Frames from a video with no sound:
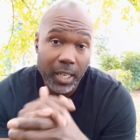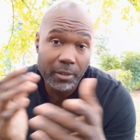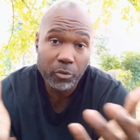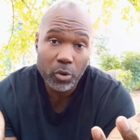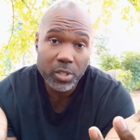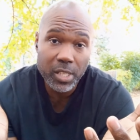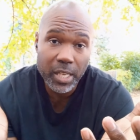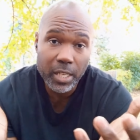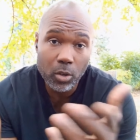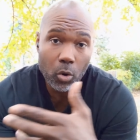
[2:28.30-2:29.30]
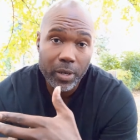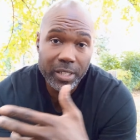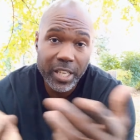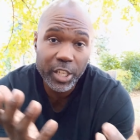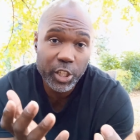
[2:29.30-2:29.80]
unforeseen or
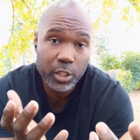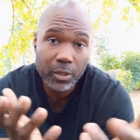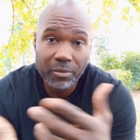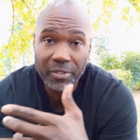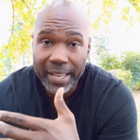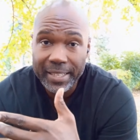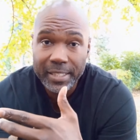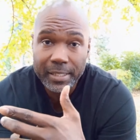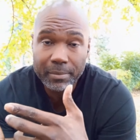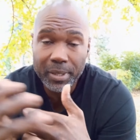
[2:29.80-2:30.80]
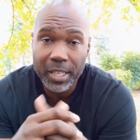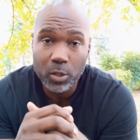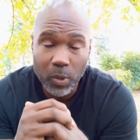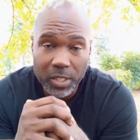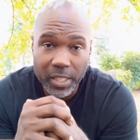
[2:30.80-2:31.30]
intentional event,
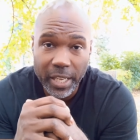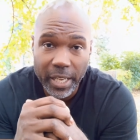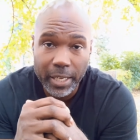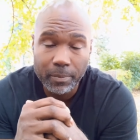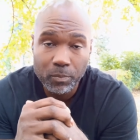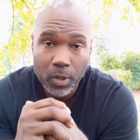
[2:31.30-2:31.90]
because once again,